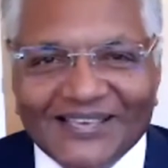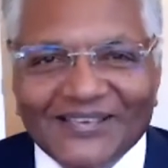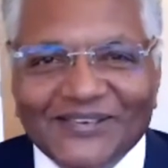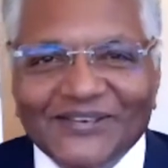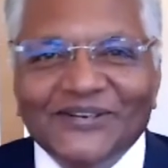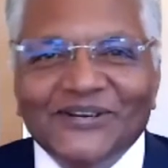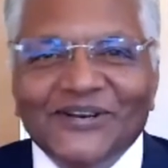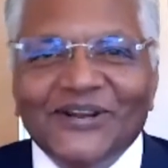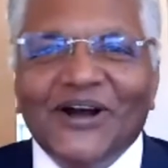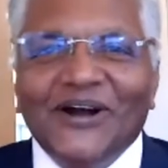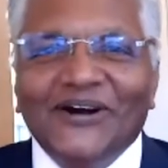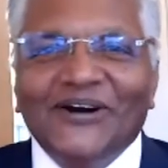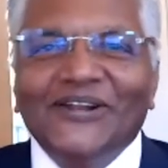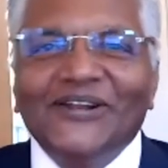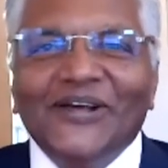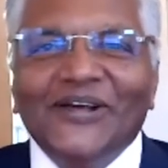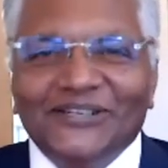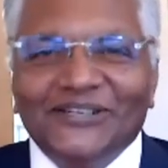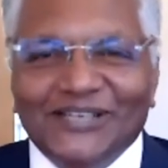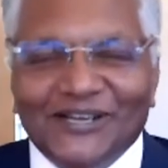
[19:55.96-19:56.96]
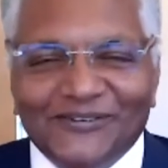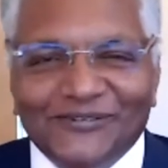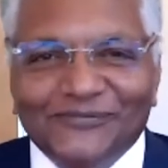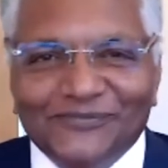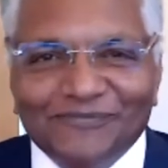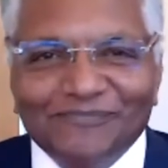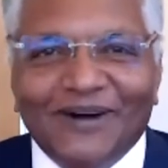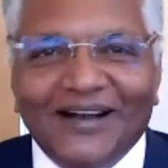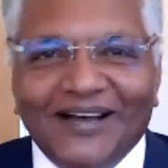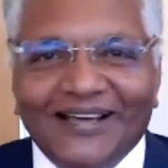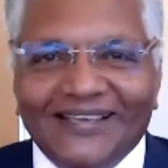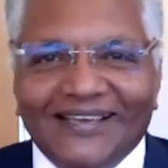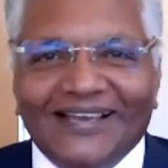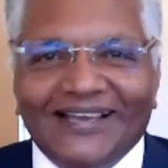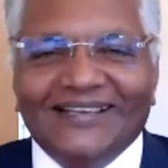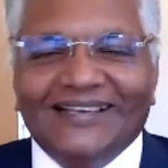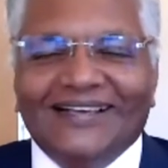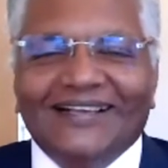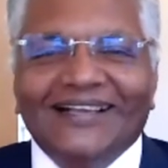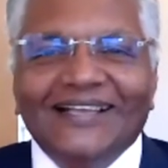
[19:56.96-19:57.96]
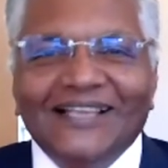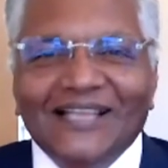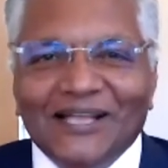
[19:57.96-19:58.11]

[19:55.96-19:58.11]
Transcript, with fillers: you know a lot of my